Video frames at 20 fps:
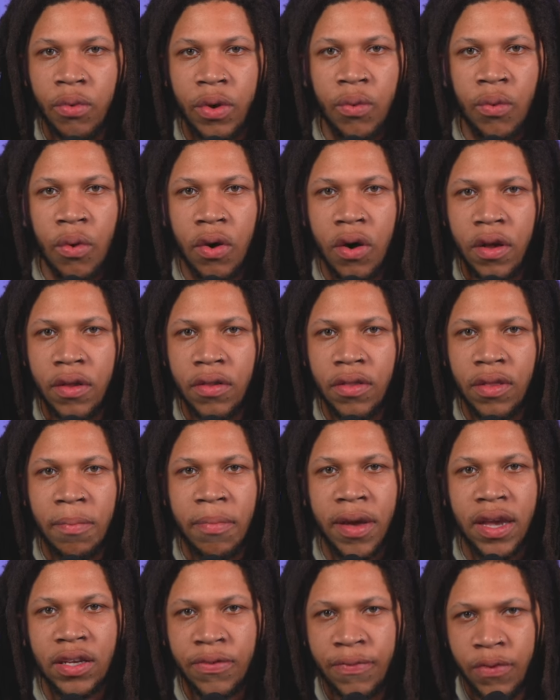We won the
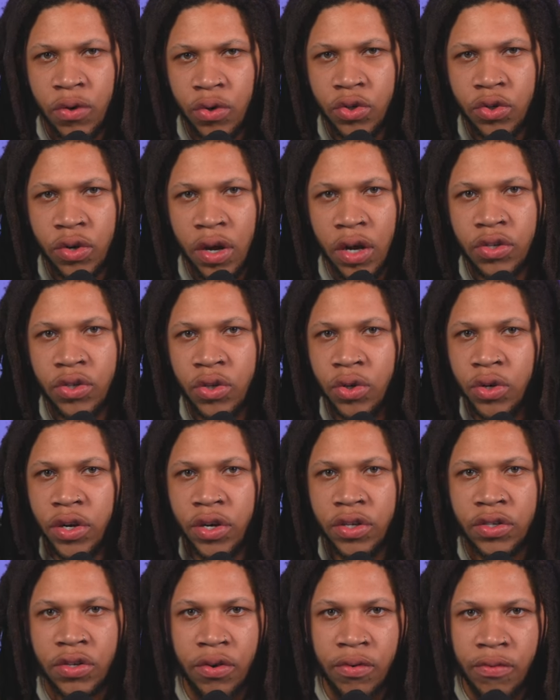best food truck 2
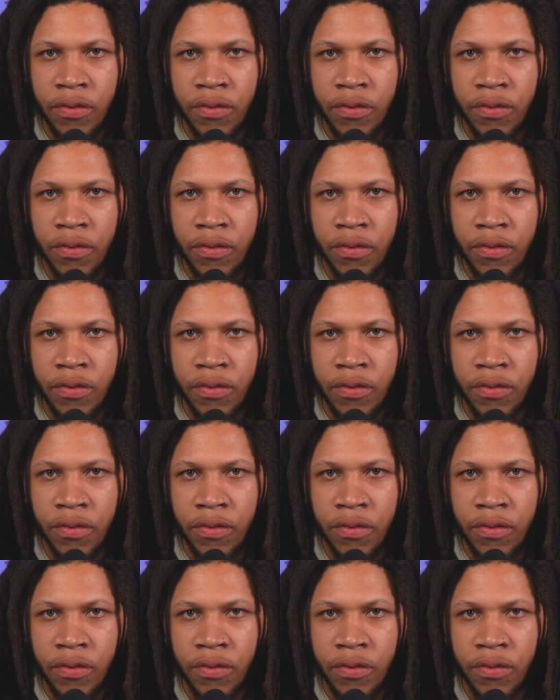years in a